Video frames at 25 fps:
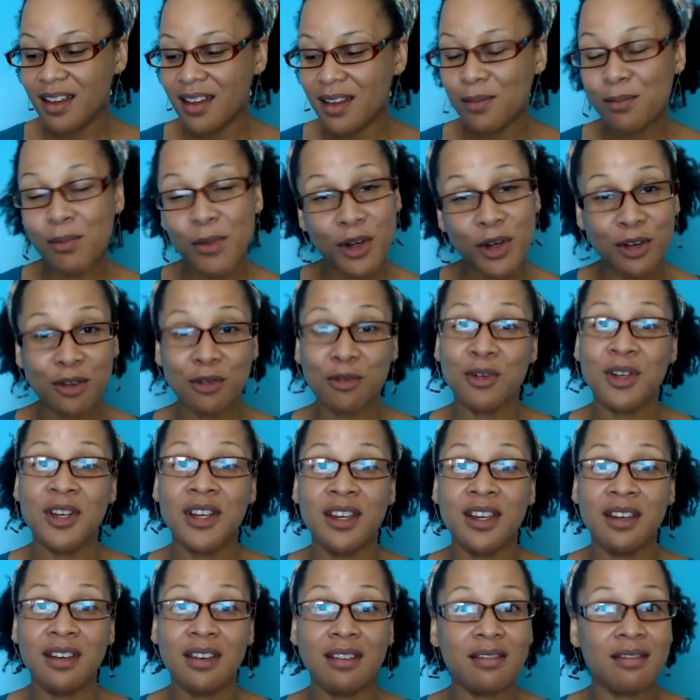
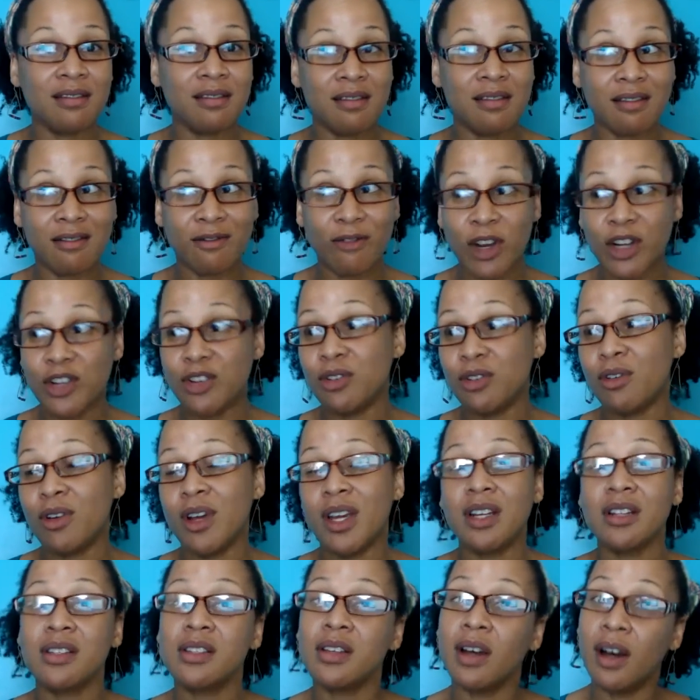Mercury
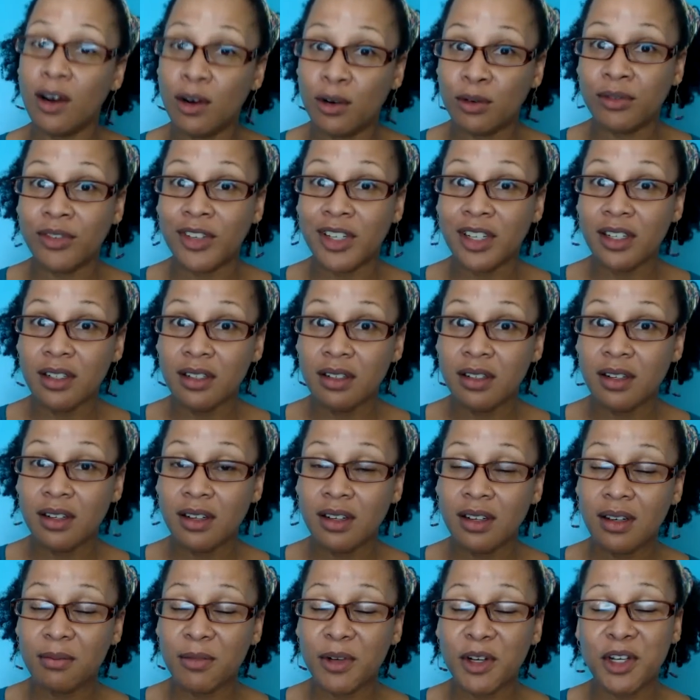retrograde is over.
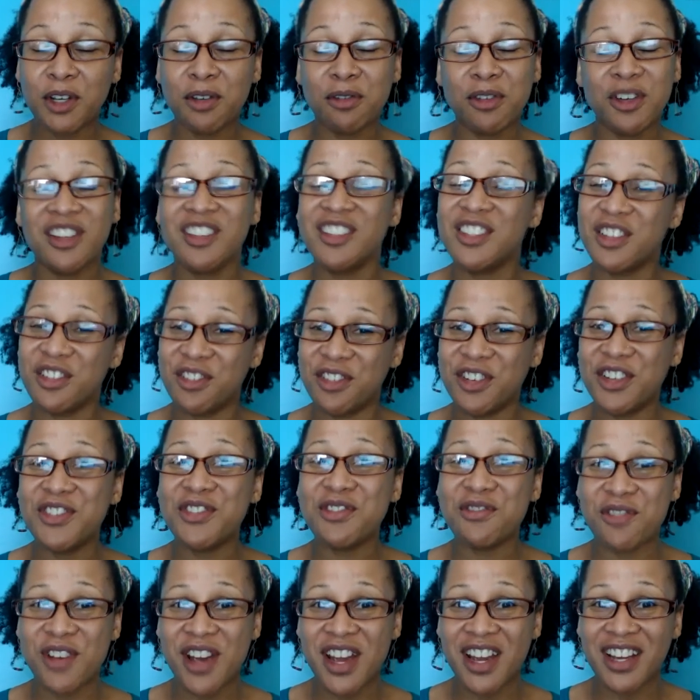Mercury is going
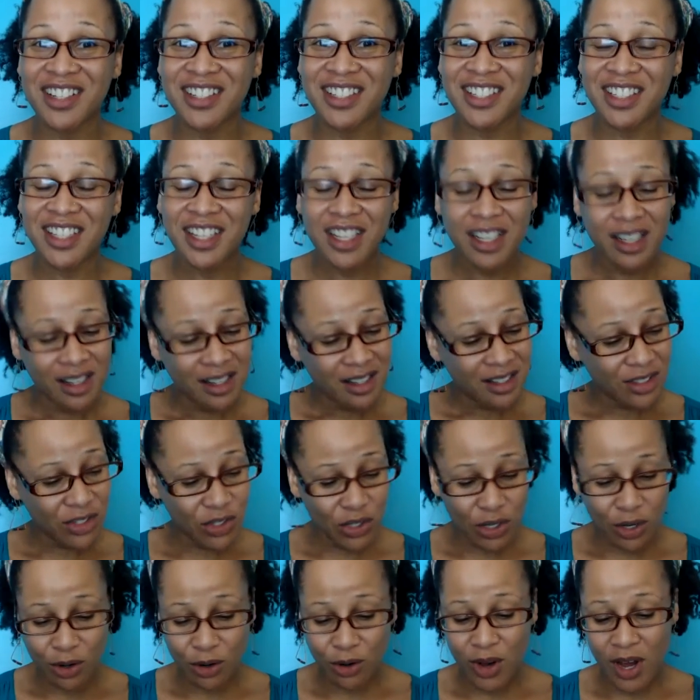direct.
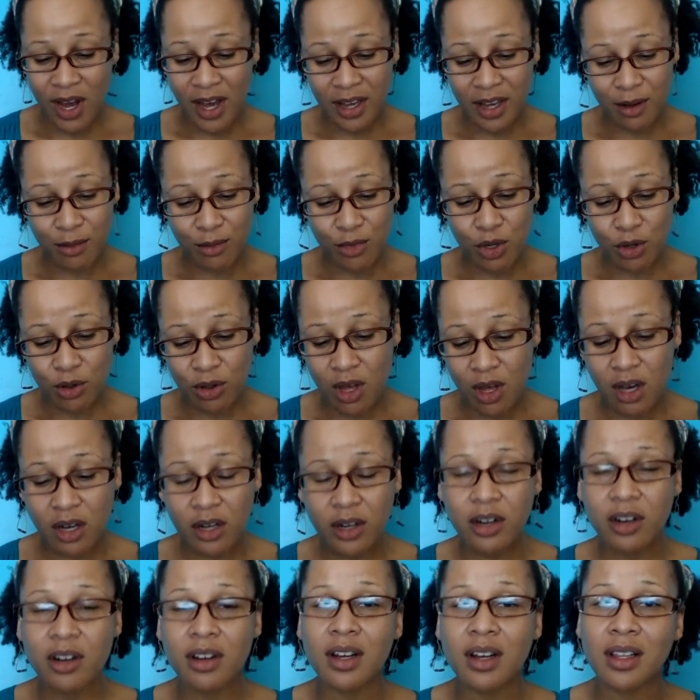So I am no
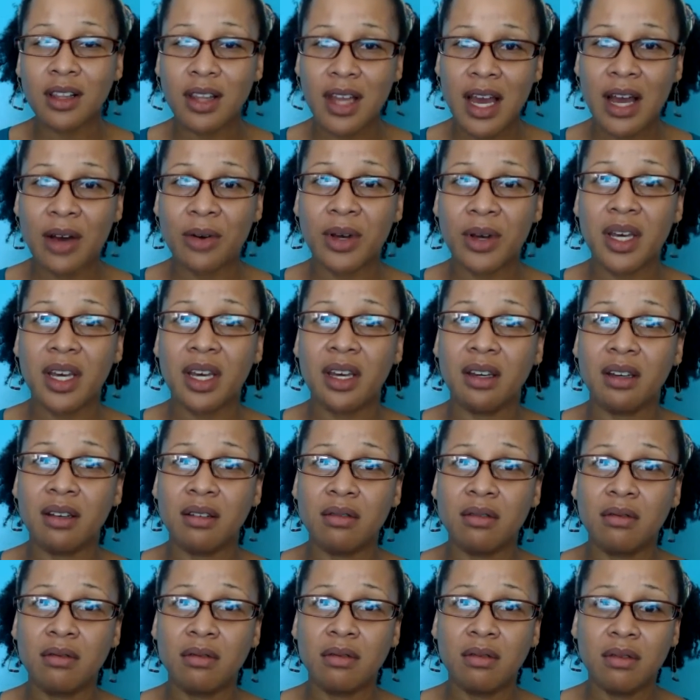longer allowing
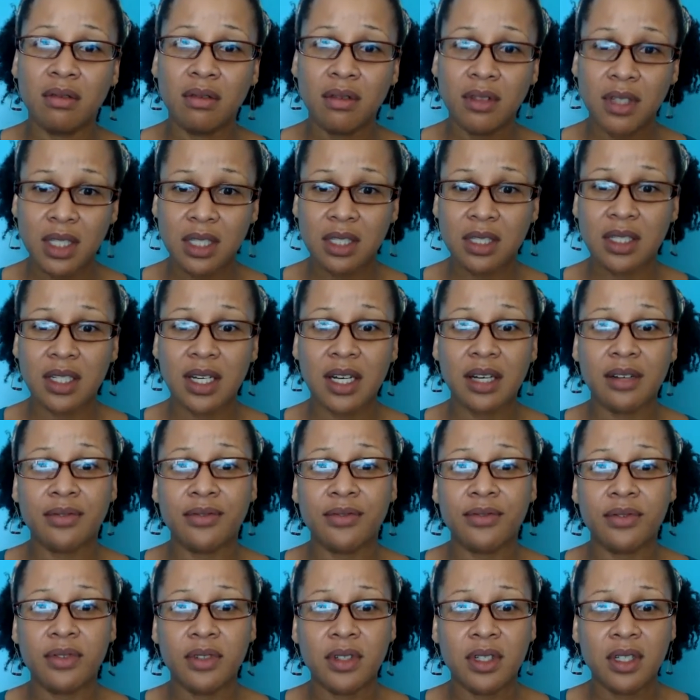this stuff
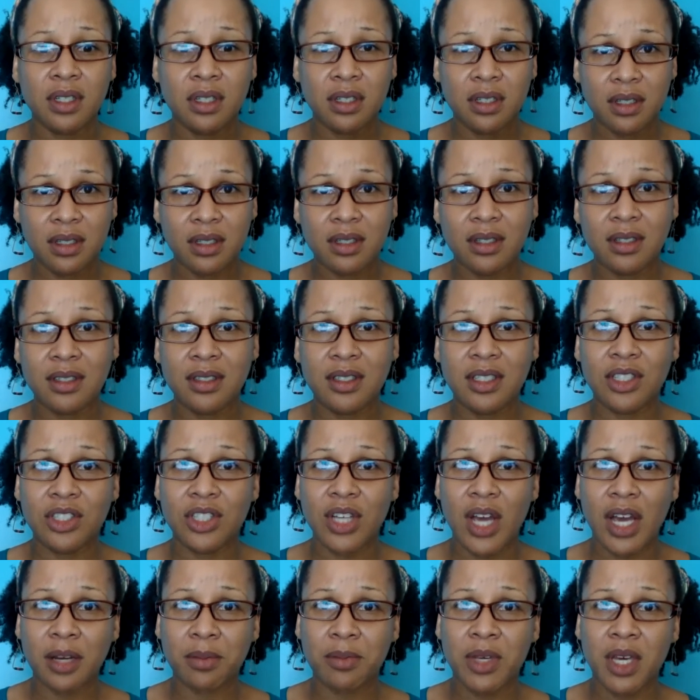to
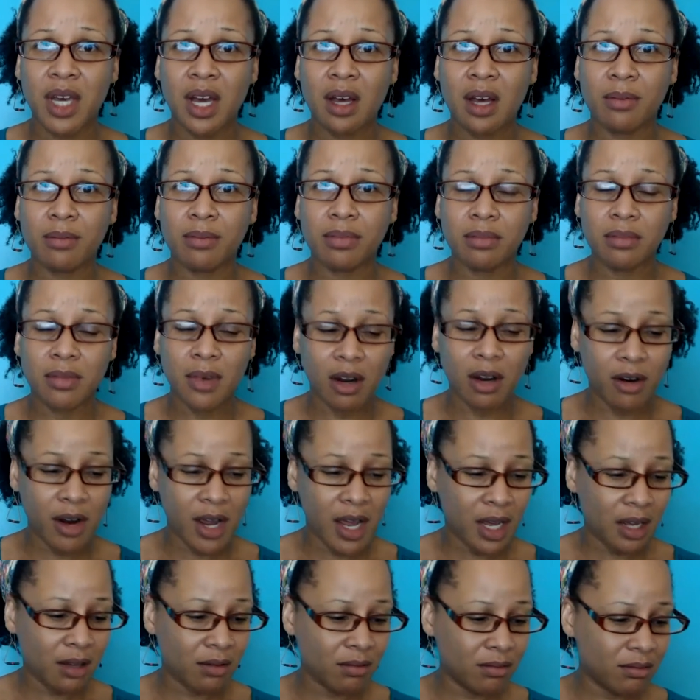jack me up. All
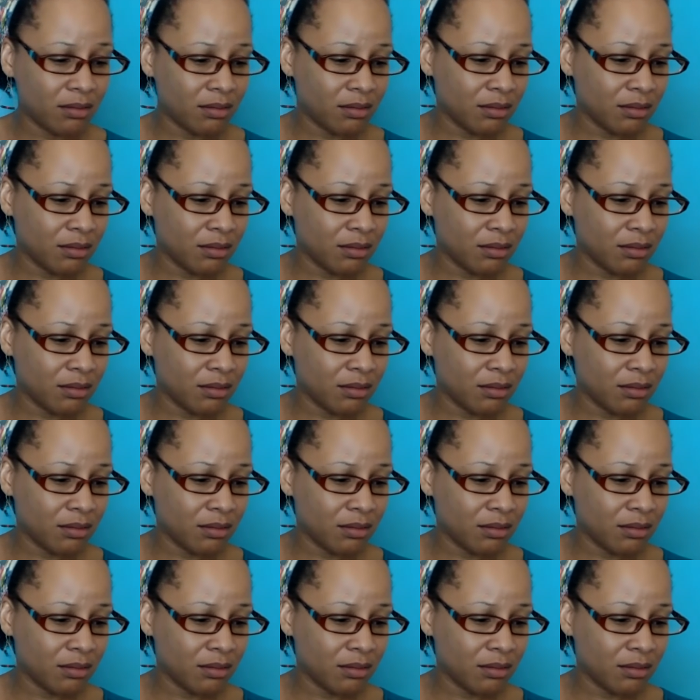right.